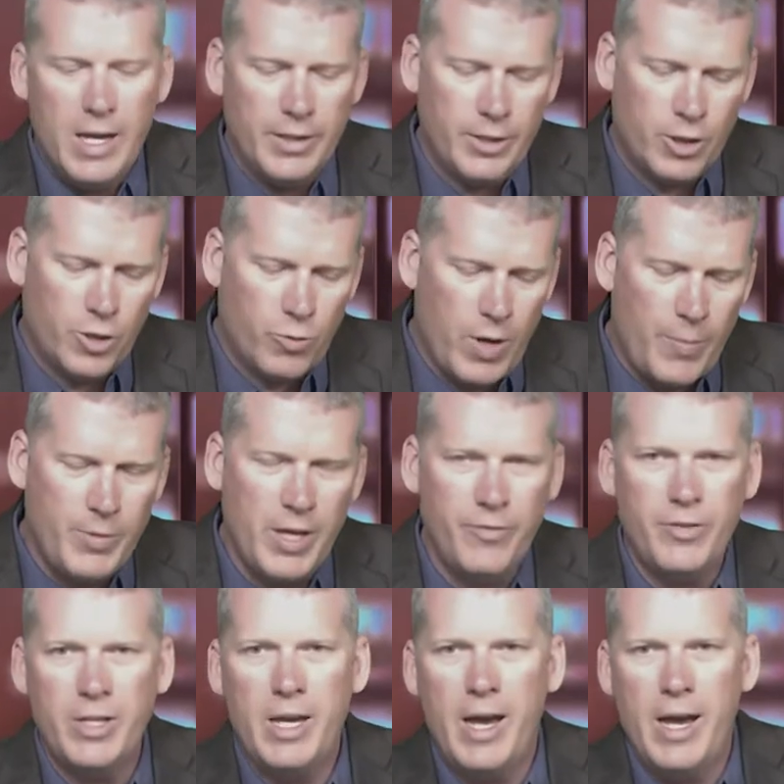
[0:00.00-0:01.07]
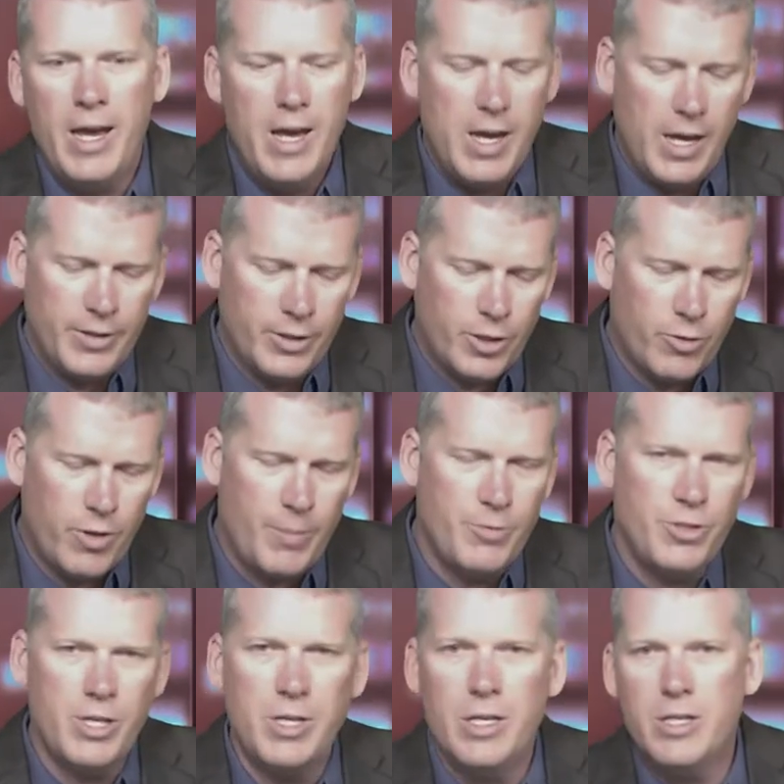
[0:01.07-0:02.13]
and the corrupt FDA and the corrupt
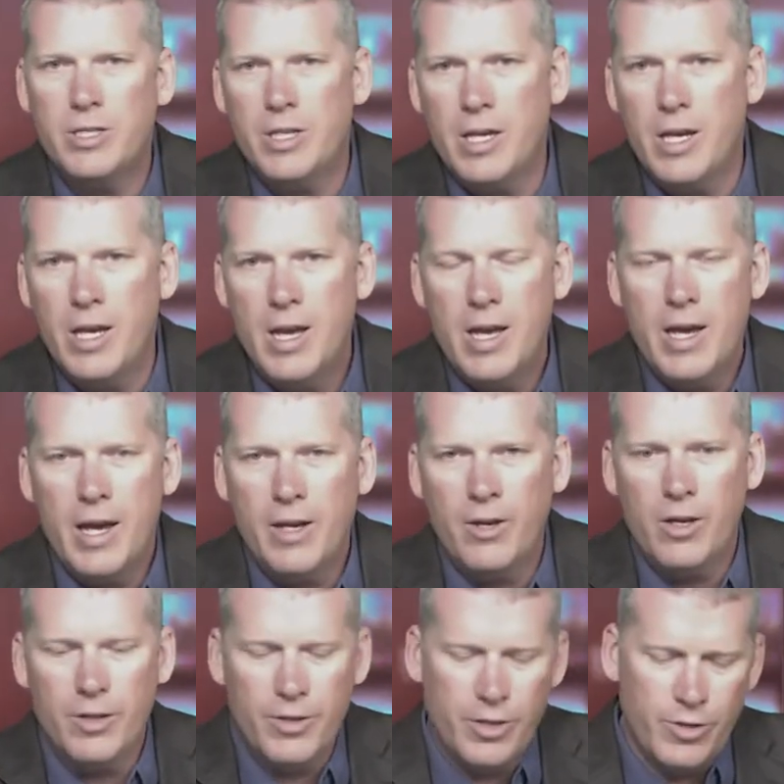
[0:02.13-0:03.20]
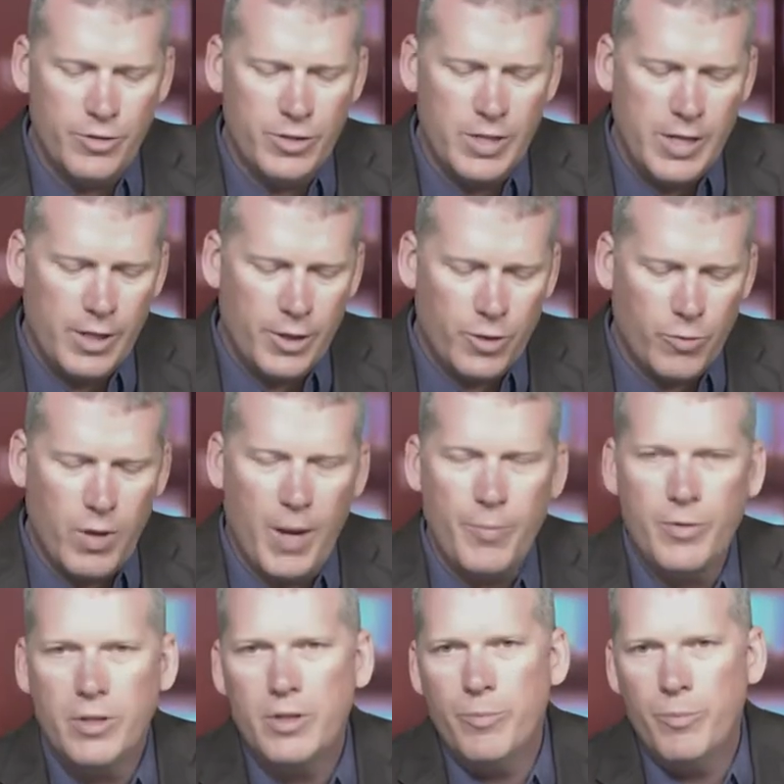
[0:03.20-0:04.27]
CDC and all those
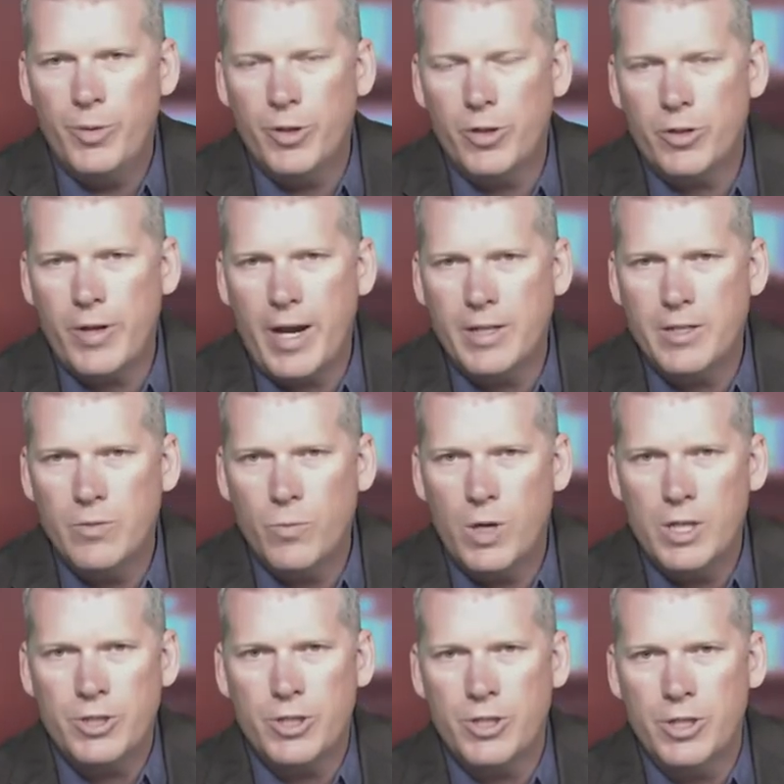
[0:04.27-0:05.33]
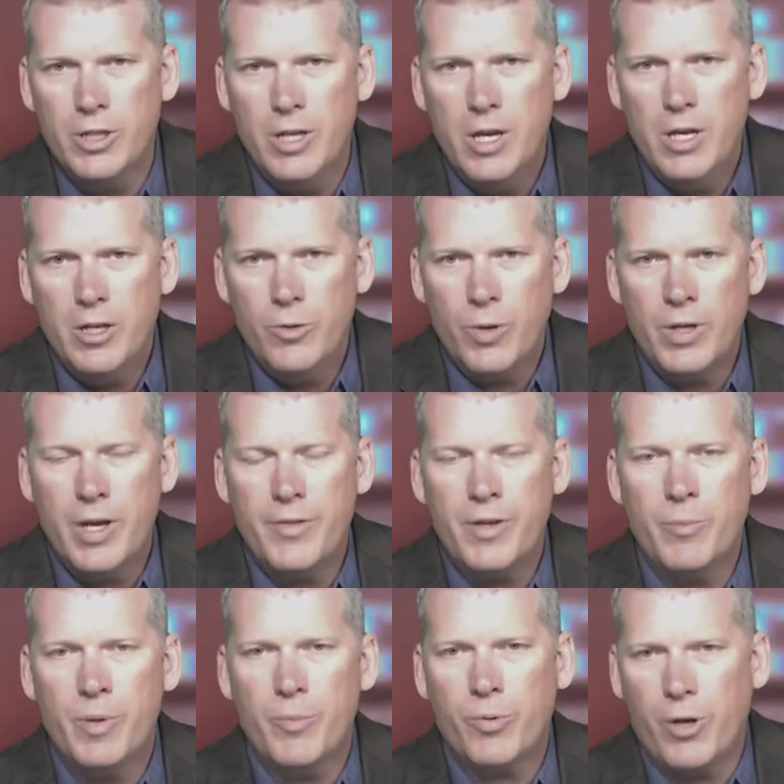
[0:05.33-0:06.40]
corrupt bureaucrats in Washington who are
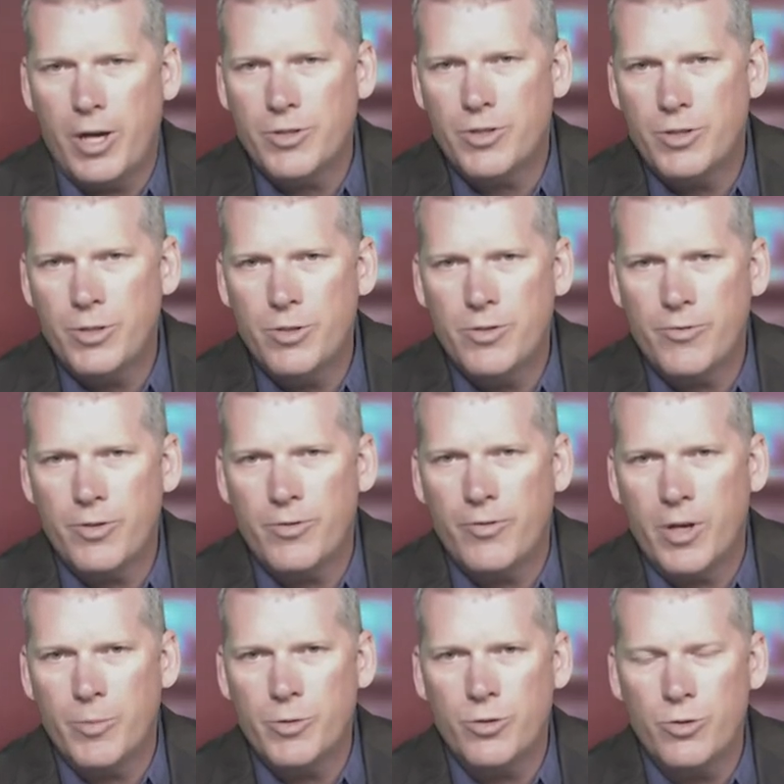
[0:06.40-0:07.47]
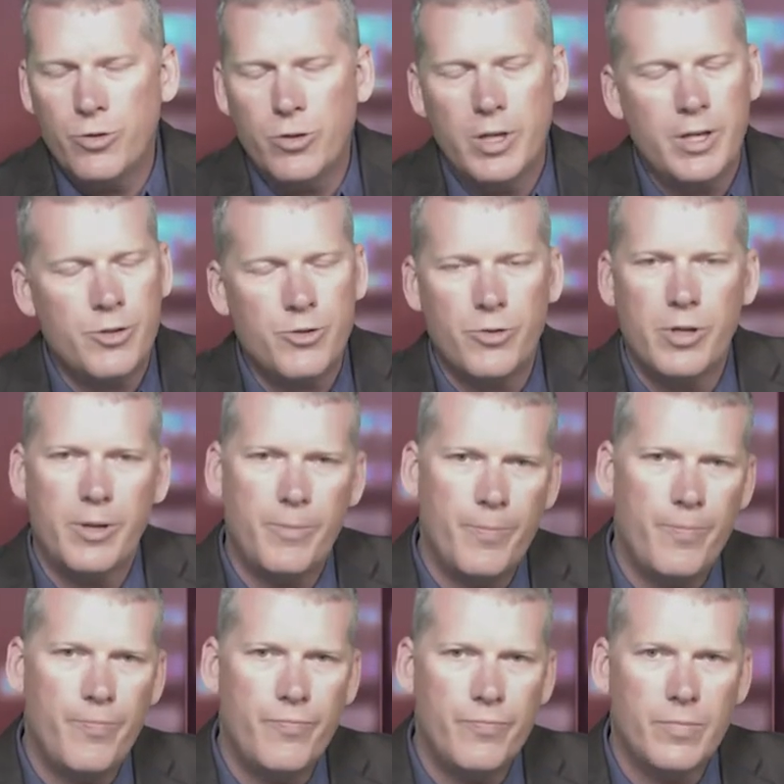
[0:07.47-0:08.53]
nothing but prostitutes for the pharmaceutical industry.
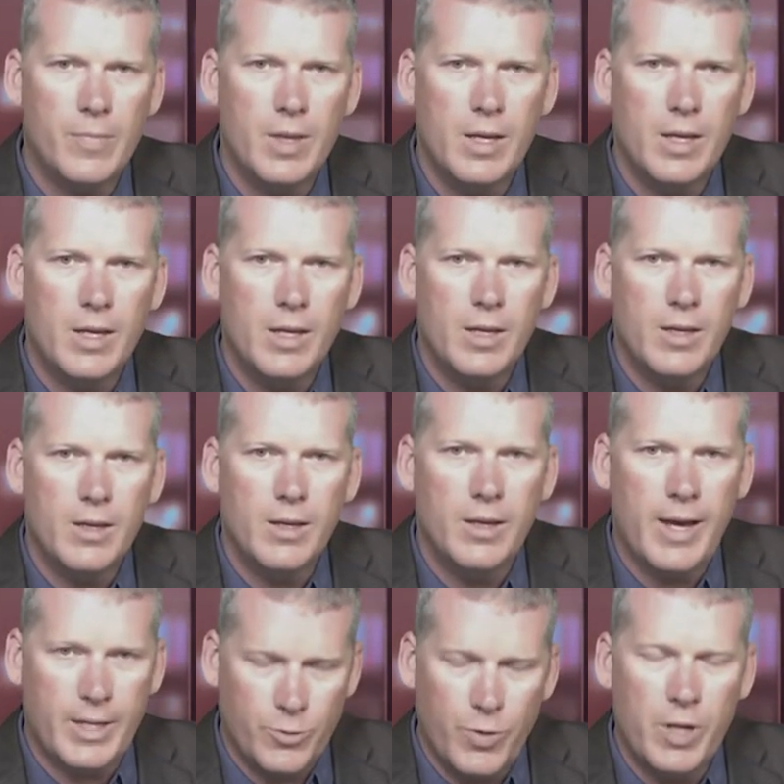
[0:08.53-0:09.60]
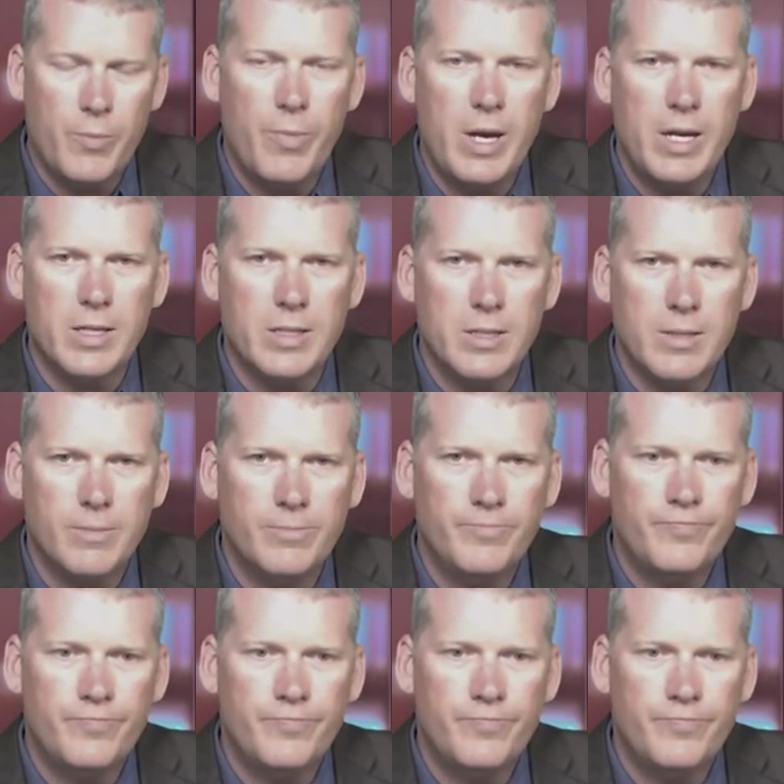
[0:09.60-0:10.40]
That's what it means.